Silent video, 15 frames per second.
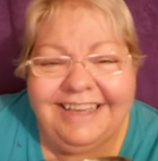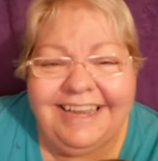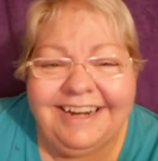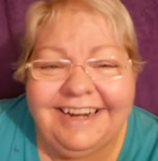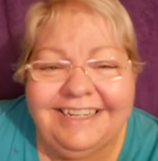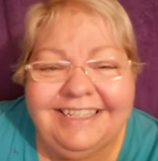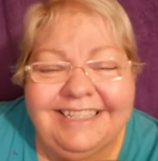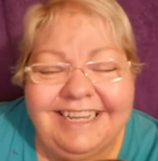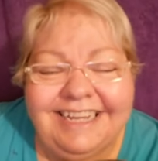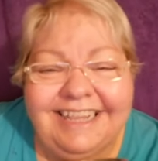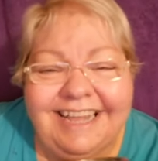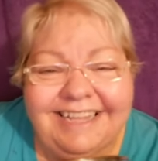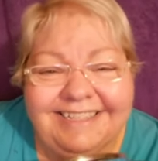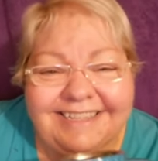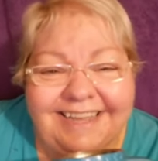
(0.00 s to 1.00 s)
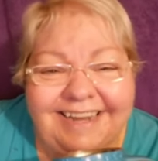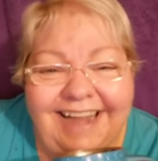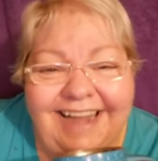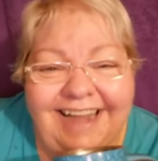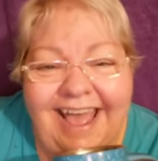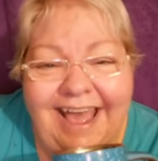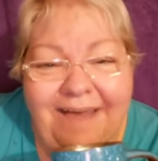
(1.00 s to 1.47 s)
Guarantee that's
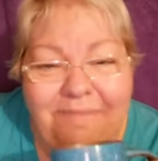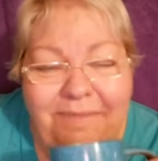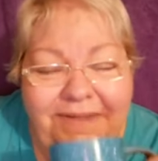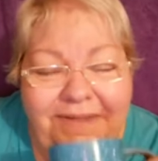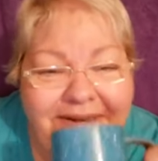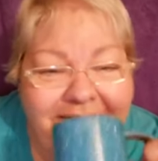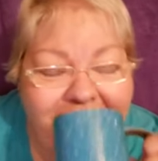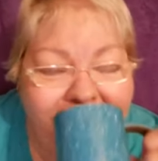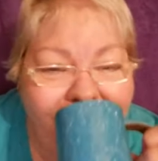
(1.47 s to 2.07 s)
gonna happen.